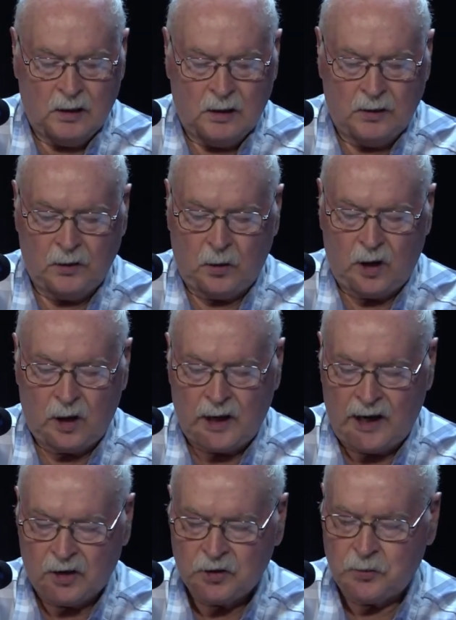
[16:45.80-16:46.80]
Though our
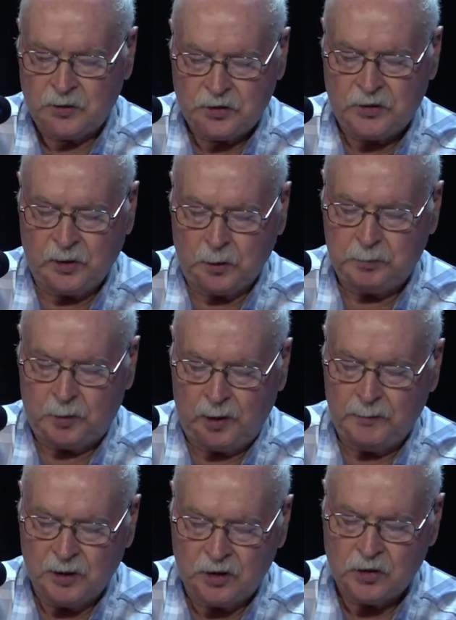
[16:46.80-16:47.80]
house was still pretty
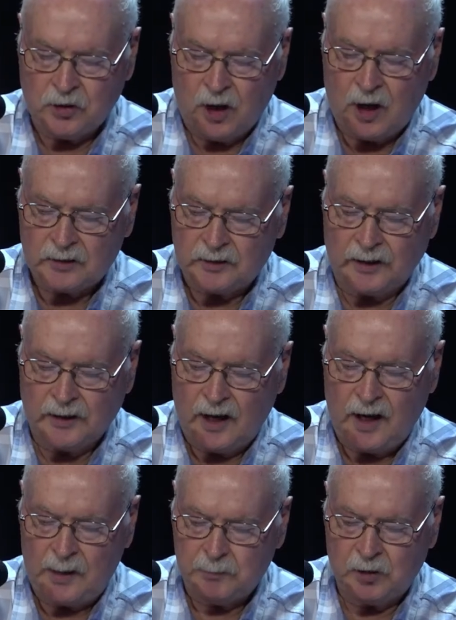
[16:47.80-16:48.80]
much locked in a
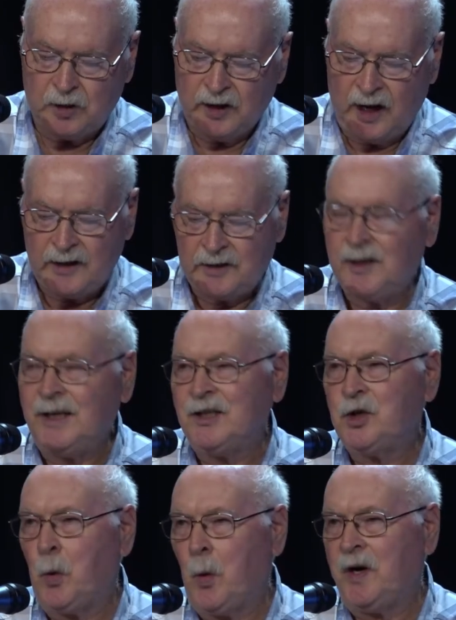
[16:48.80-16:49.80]
hybrid
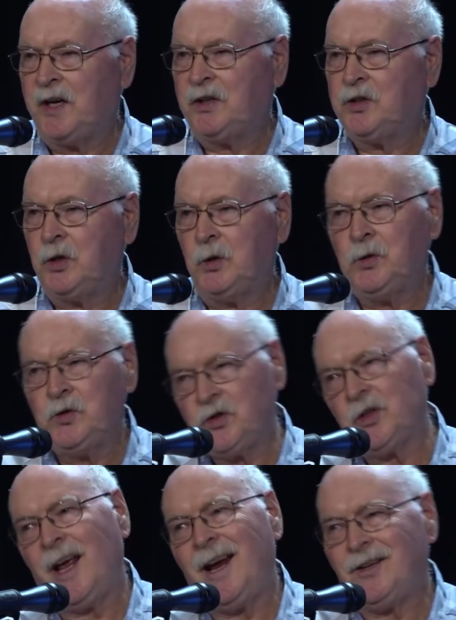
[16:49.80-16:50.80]

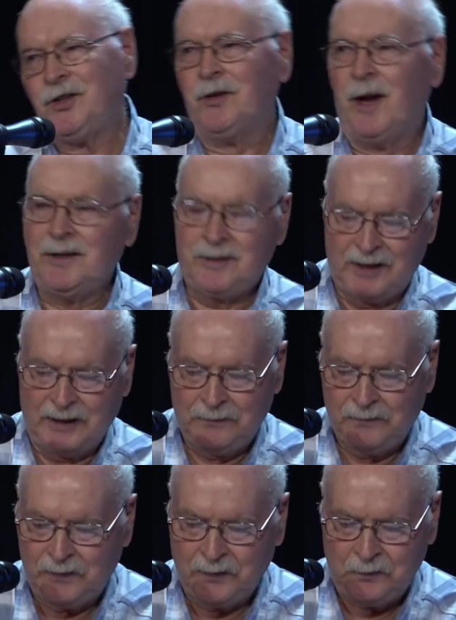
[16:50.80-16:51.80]

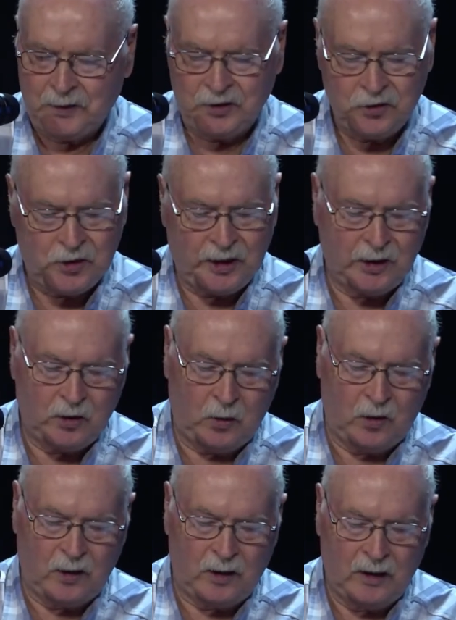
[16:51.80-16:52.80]
1922/1950s
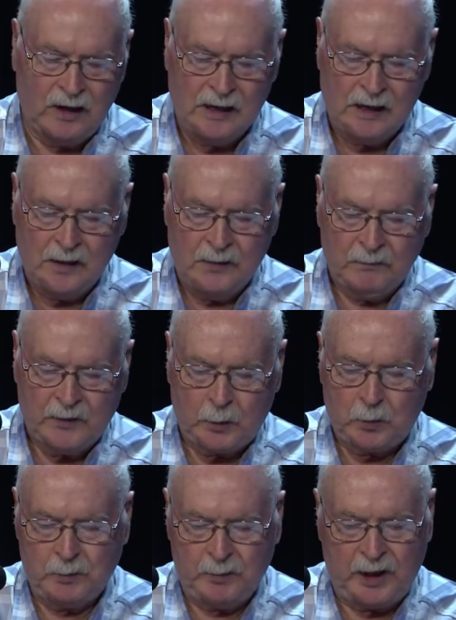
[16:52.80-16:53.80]
decor, there
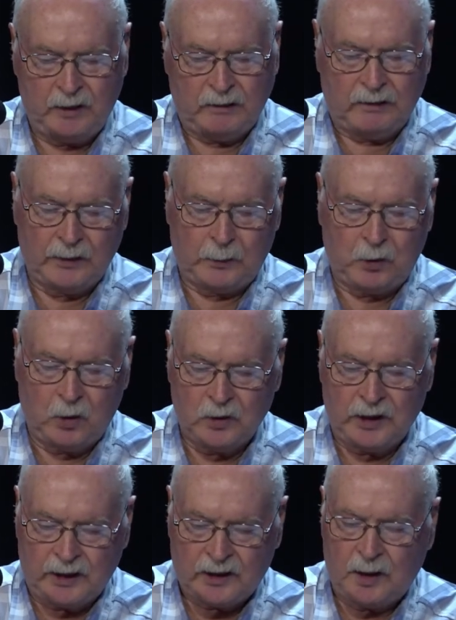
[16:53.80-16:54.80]
were
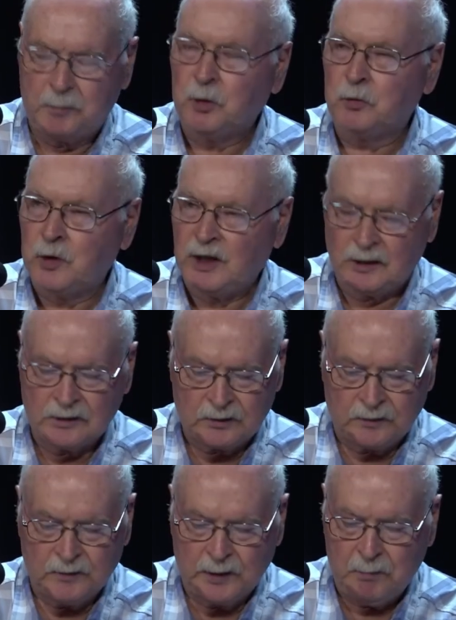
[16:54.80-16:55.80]
only a couple
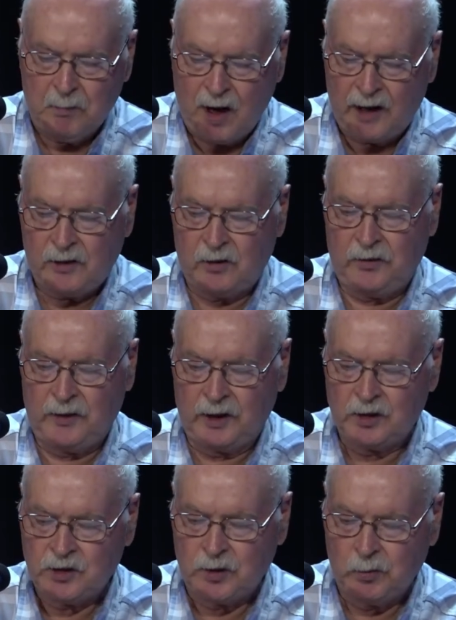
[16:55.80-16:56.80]
relatively minor
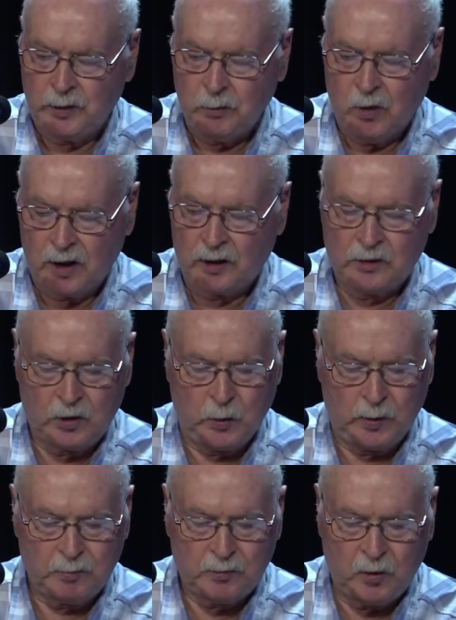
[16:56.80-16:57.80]
things that we wanted to
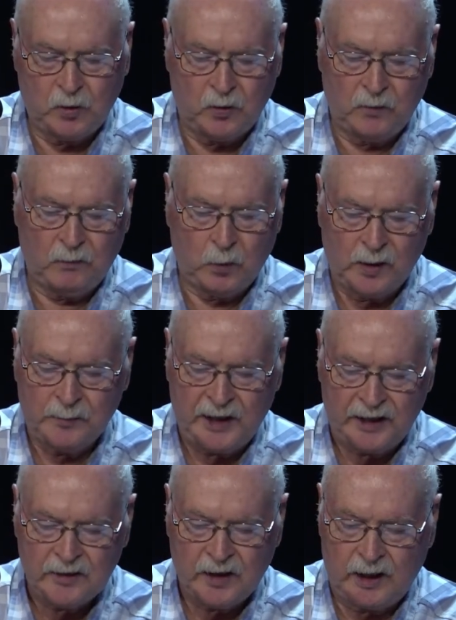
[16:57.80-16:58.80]
improve while
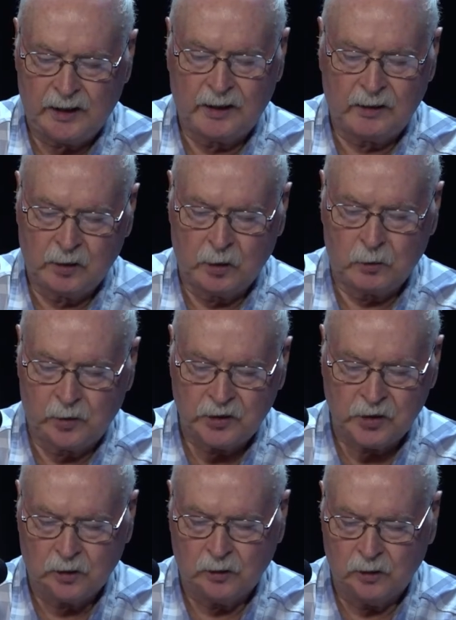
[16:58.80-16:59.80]
maintaining the
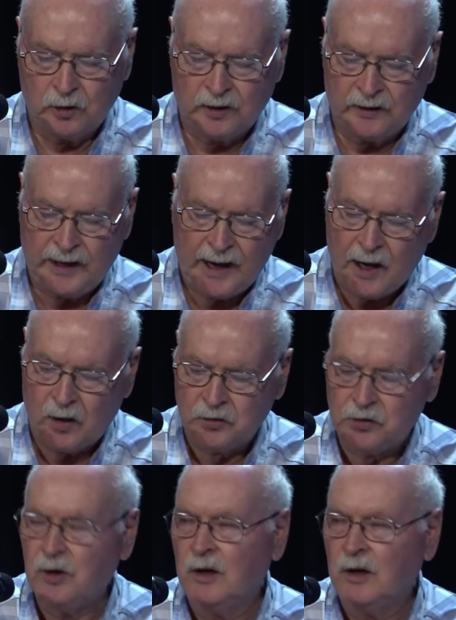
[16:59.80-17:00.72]
original look of the house